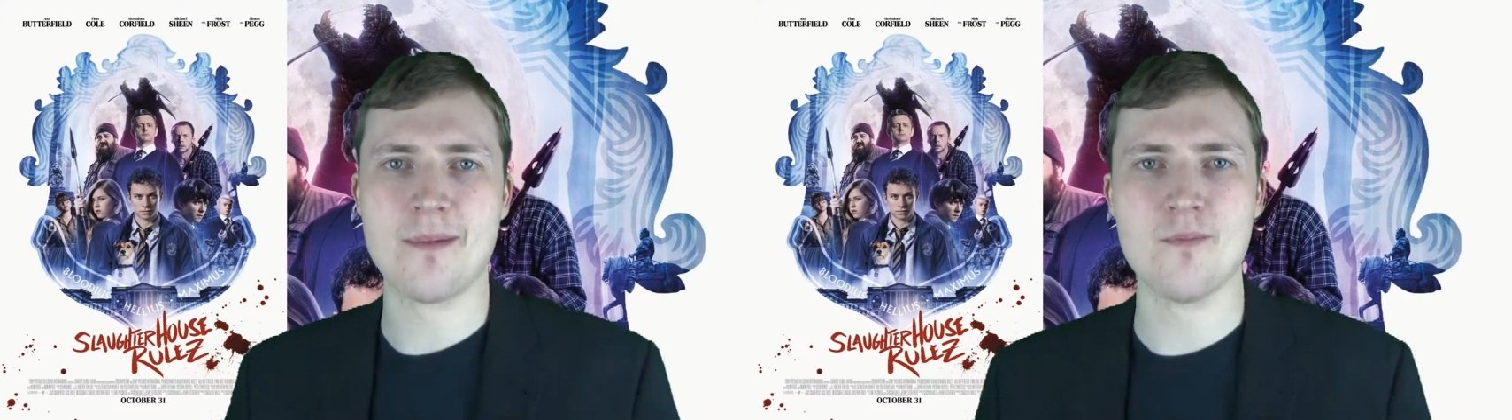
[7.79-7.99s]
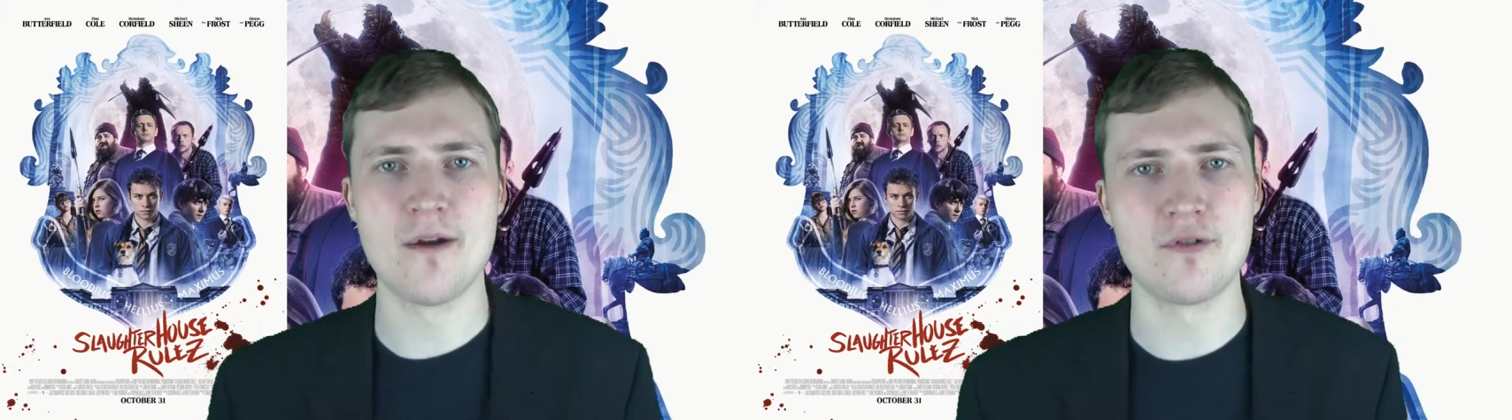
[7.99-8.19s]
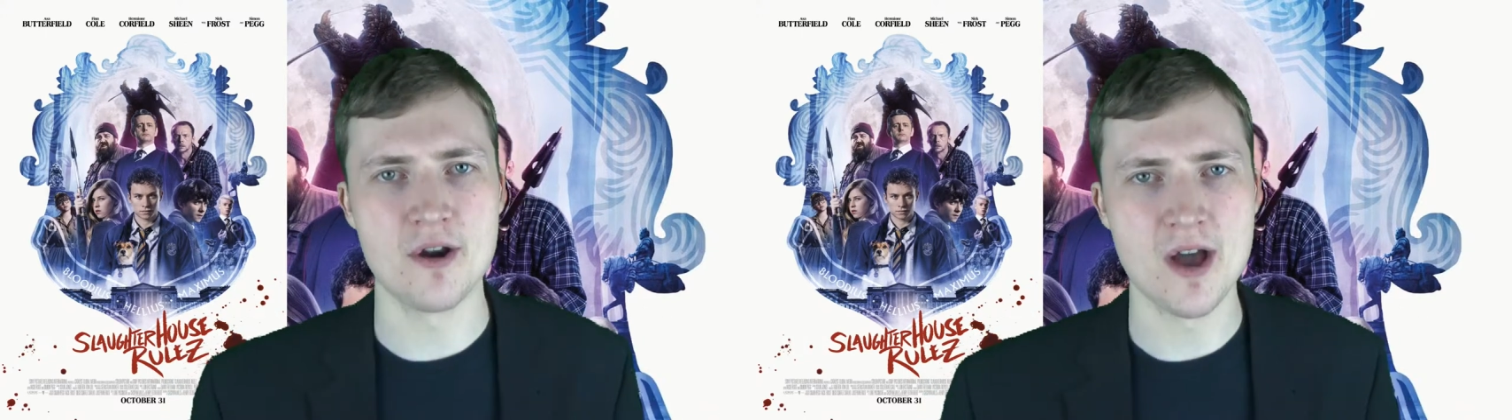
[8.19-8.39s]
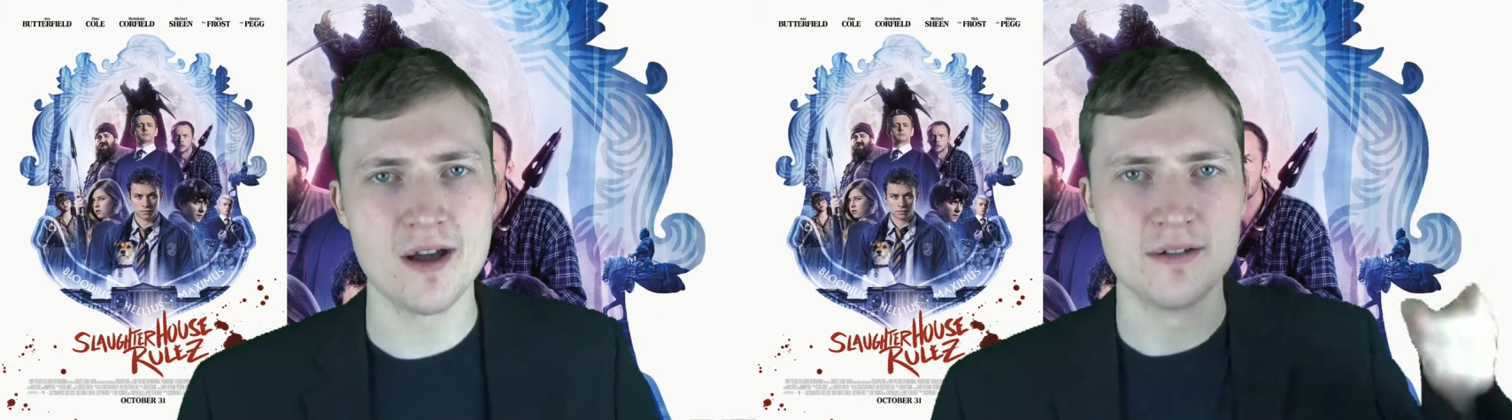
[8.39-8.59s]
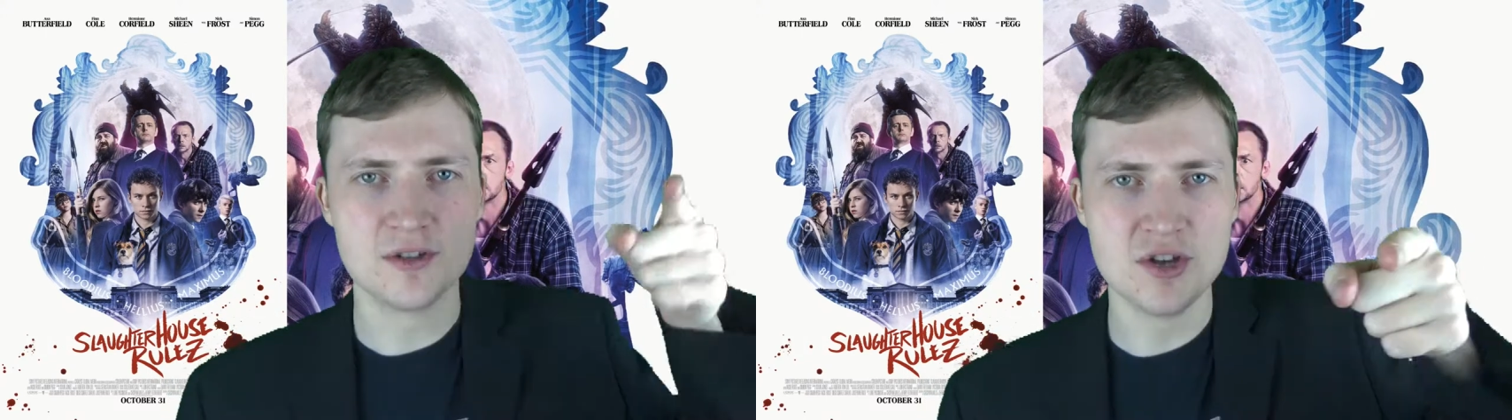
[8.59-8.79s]
and whether or
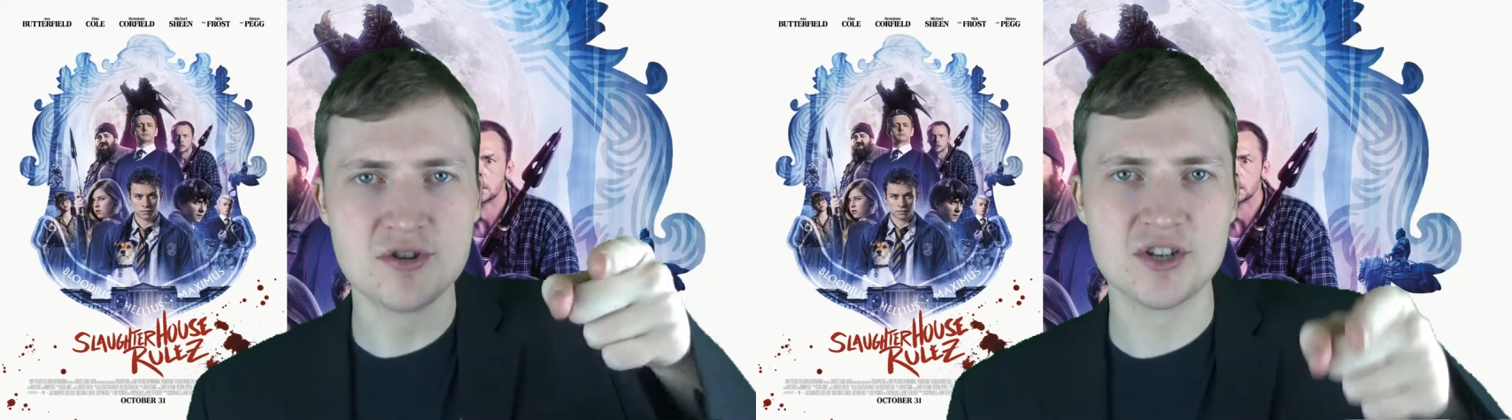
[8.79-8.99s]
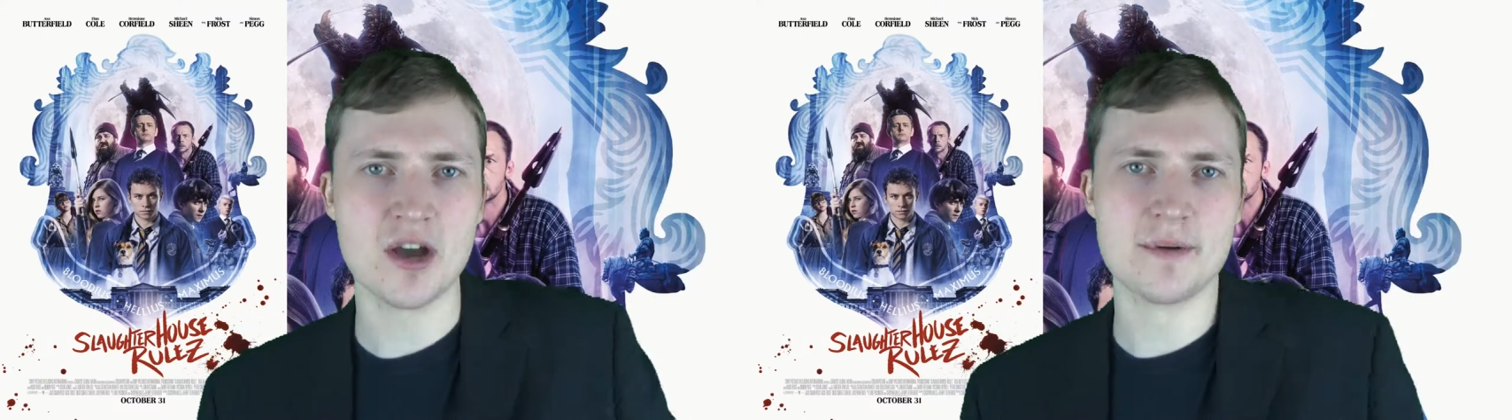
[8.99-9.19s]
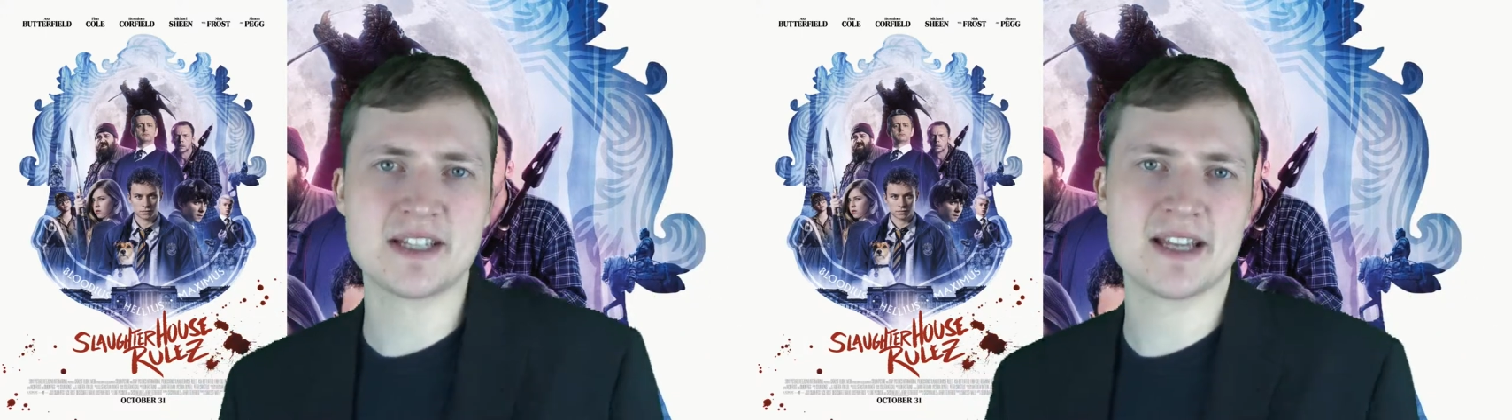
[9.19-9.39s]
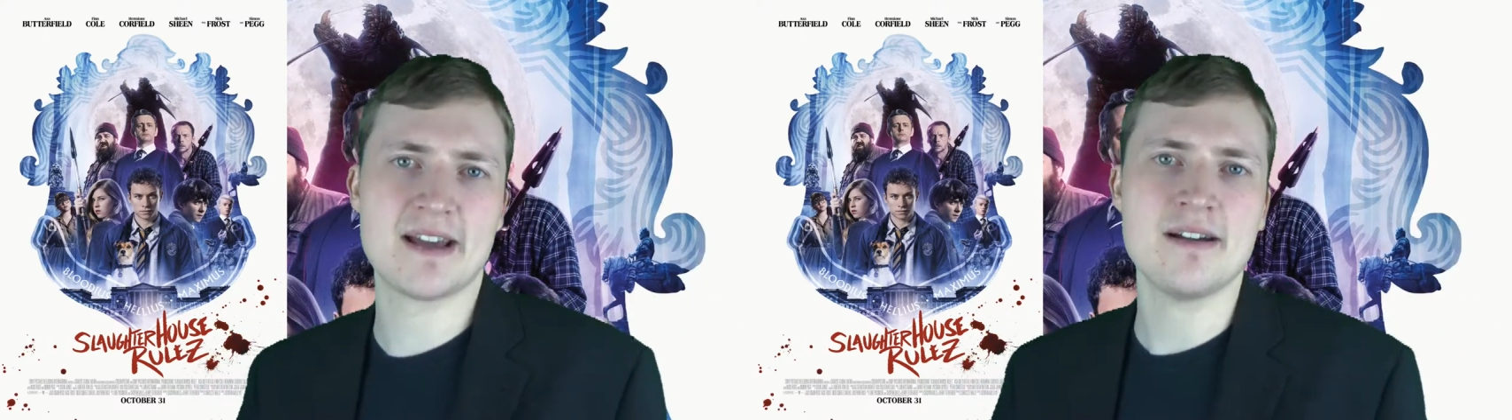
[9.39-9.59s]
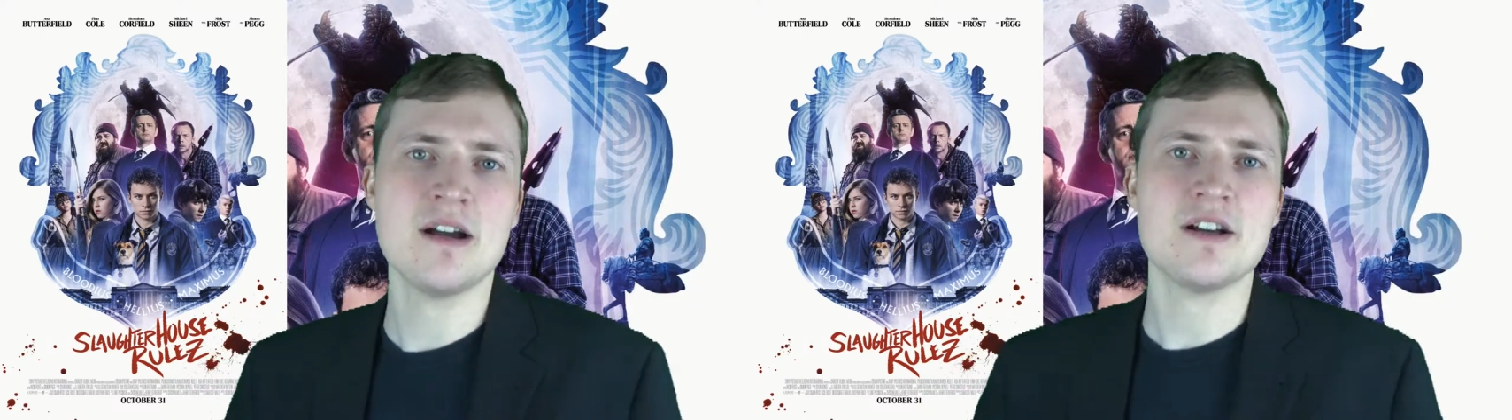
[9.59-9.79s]
not you should go and see
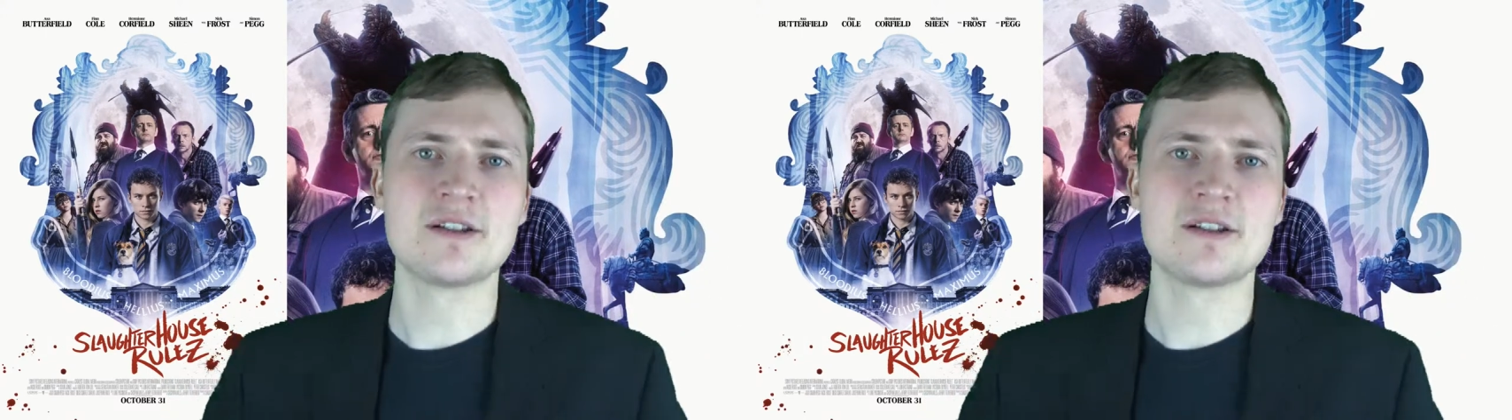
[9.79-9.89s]
it.